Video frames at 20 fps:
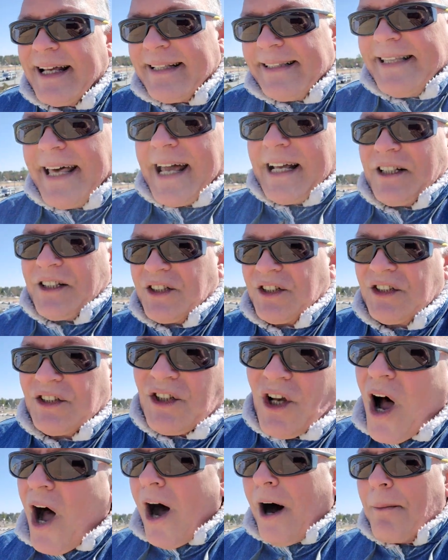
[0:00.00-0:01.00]
that
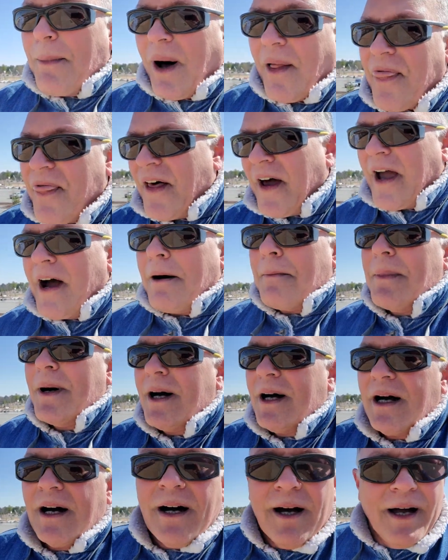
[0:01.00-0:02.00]
some of them,
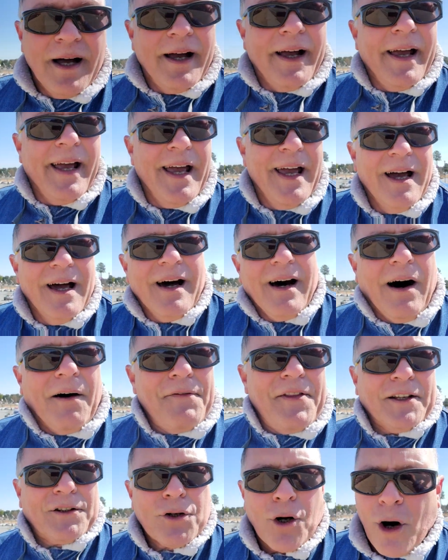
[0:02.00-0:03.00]

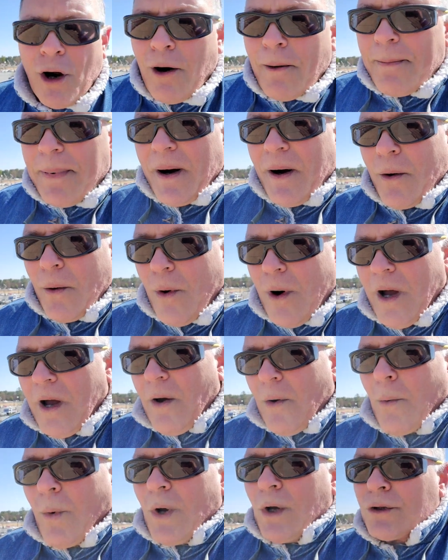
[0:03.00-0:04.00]
of the troop,
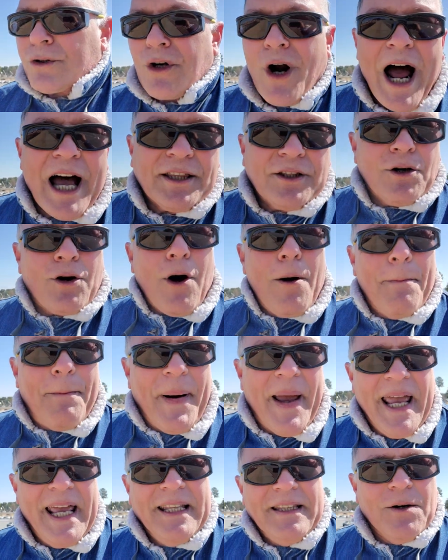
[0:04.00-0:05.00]
will try to
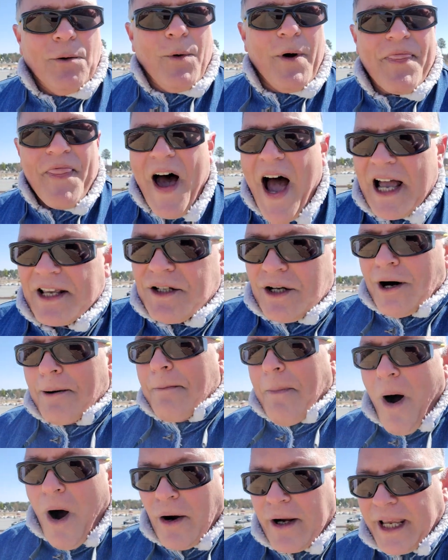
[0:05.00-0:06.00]
compete with that
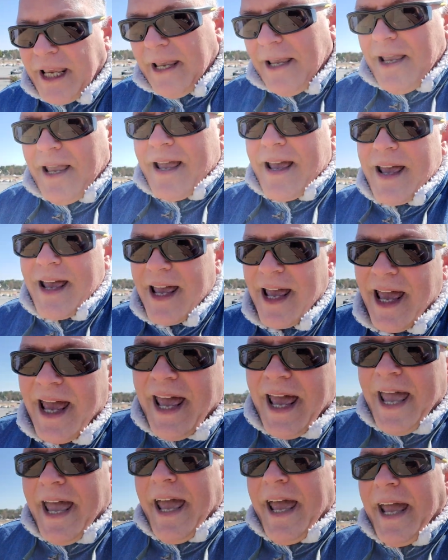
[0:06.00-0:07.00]
young monkey
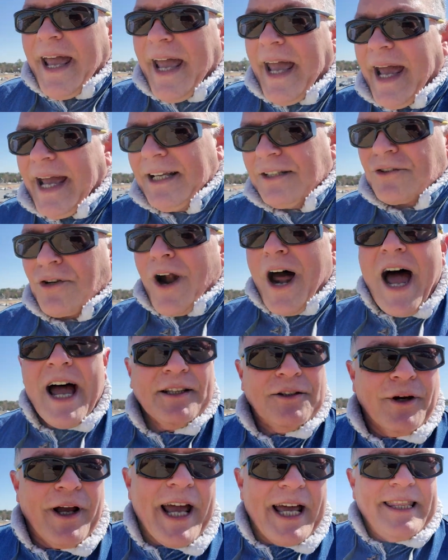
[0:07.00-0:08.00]
and try
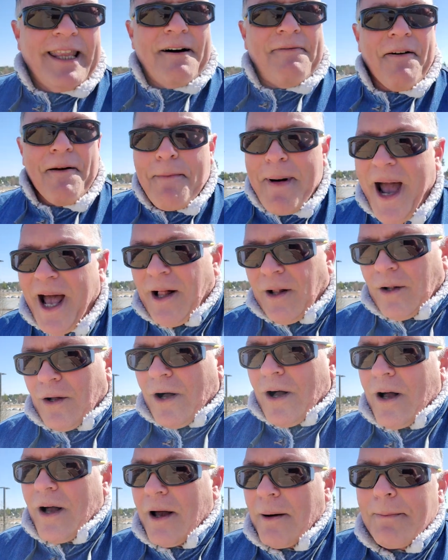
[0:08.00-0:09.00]
to get that female.
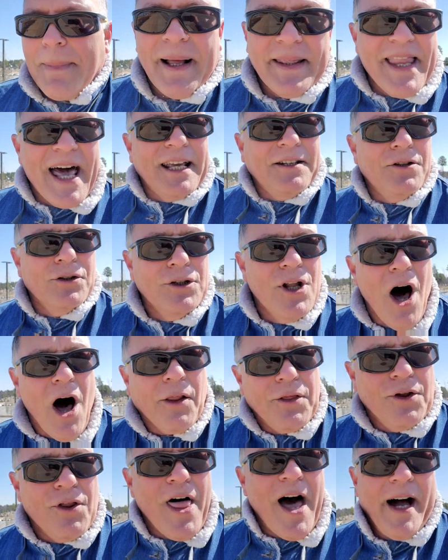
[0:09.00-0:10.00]
But they do
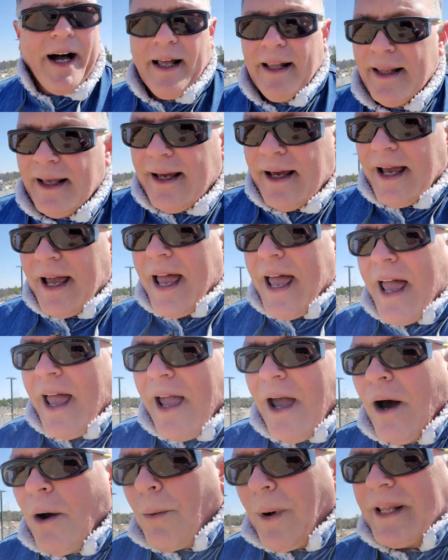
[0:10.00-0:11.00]
not do that.
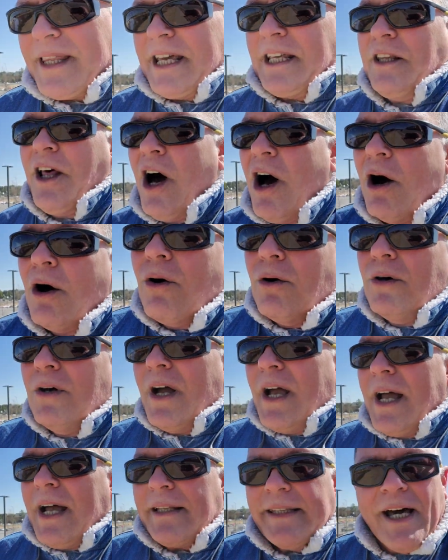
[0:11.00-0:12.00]
What they do,
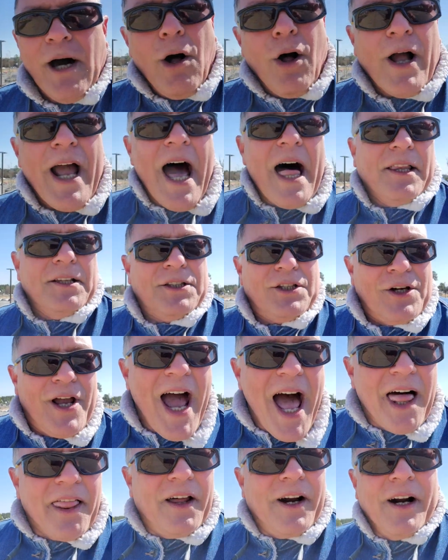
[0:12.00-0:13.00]
they all gather
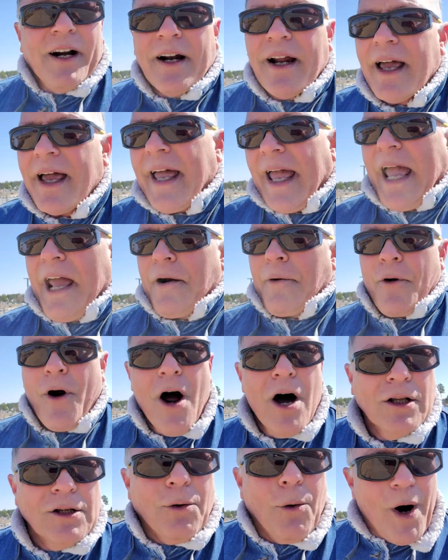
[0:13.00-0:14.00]
together and
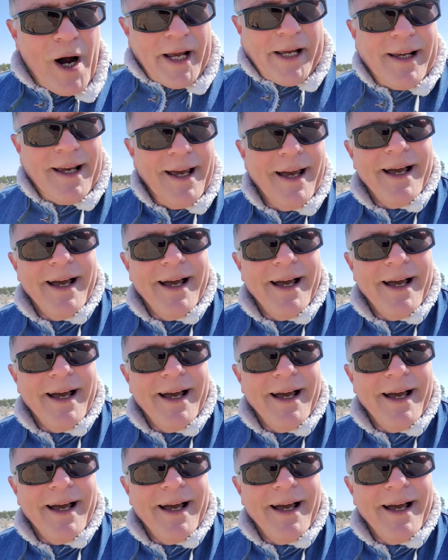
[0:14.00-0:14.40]
run away.